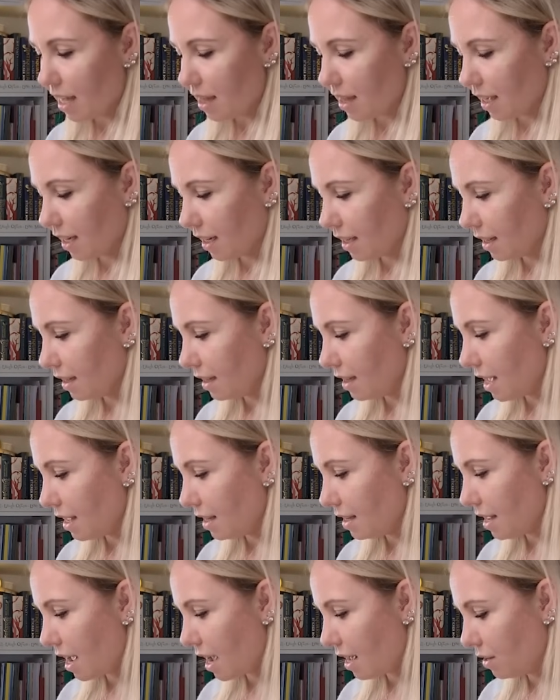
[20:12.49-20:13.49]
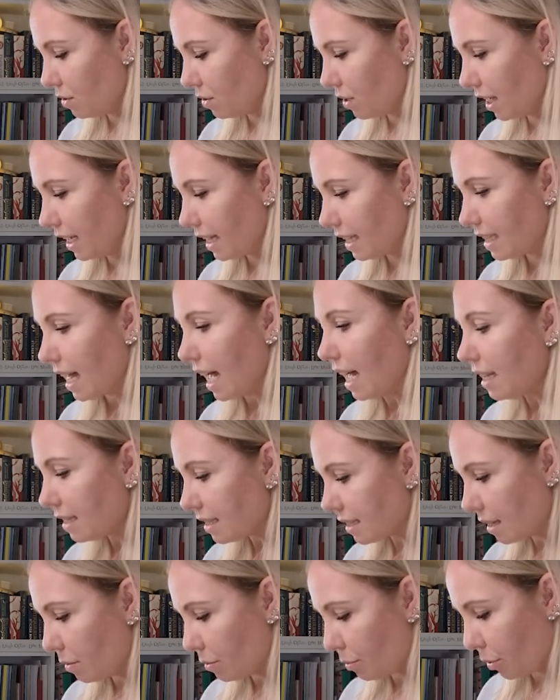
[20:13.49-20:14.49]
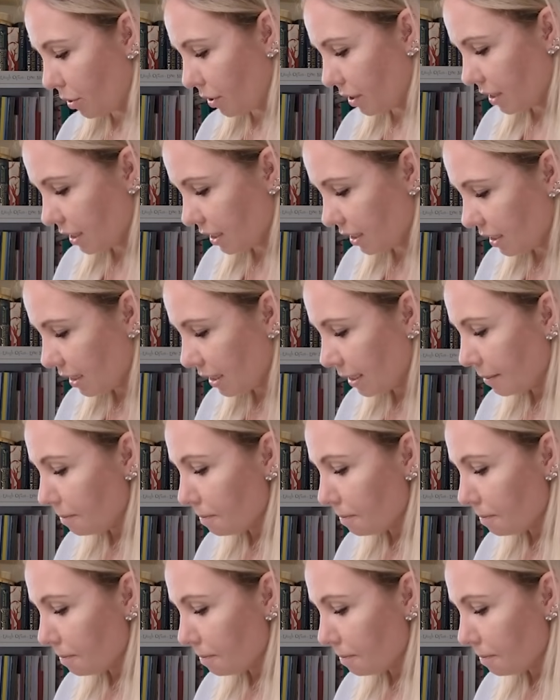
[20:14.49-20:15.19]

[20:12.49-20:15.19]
I think I don't think that's important.